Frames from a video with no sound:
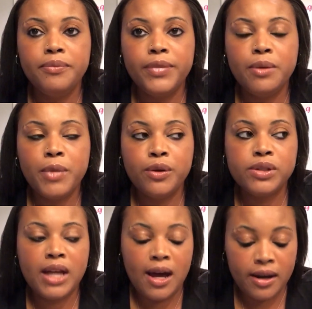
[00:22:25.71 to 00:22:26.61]
the
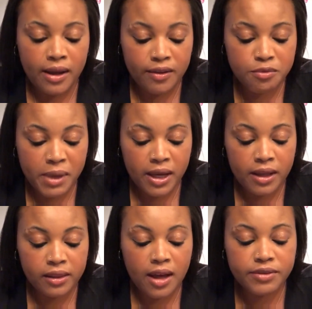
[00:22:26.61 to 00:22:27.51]
most out of.
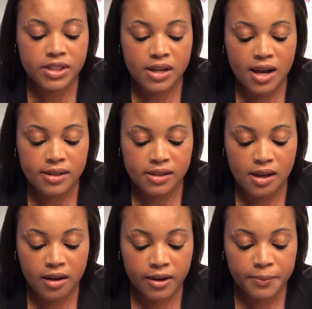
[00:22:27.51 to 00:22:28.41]
But love does not
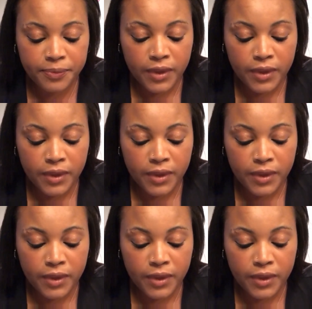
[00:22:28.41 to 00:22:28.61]
dishonor.